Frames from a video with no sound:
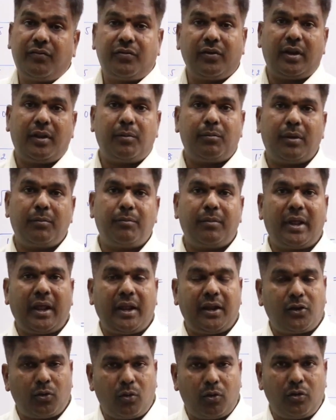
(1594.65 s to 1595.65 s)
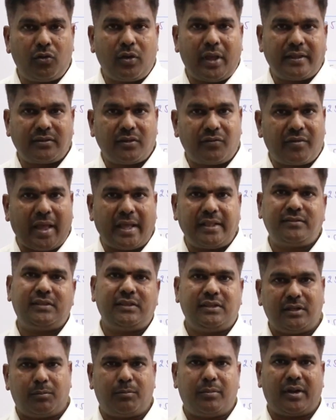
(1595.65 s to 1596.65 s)
If you remember, I told you as a
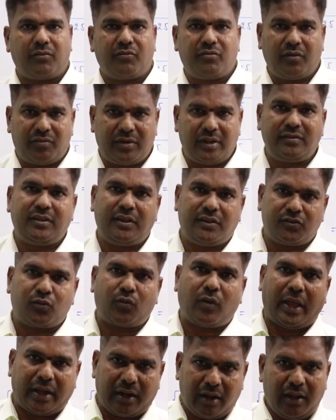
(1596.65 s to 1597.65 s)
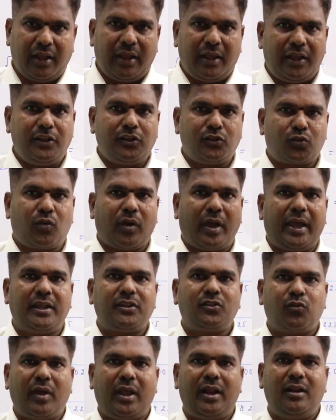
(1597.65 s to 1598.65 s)
fancy number 56 square. In
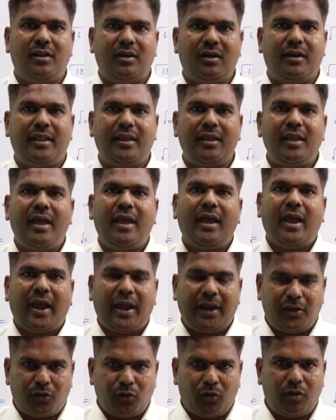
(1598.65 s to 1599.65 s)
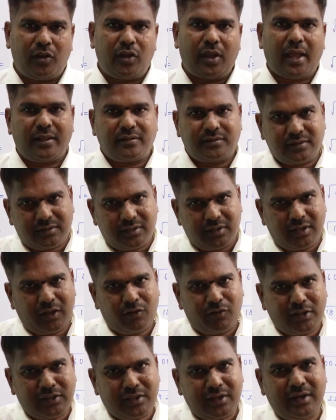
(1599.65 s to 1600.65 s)
squares while learning, I told you as a
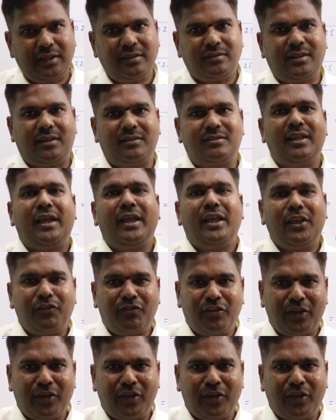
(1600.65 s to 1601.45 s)
31 36.